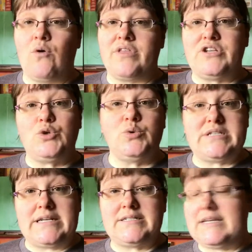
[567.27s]
or they're 2
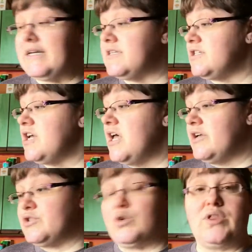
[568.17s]
syns each,
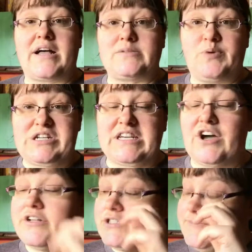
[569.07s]
so that's pretty
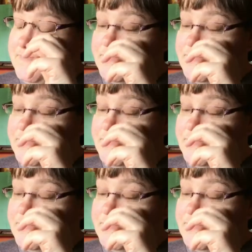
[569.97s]
good.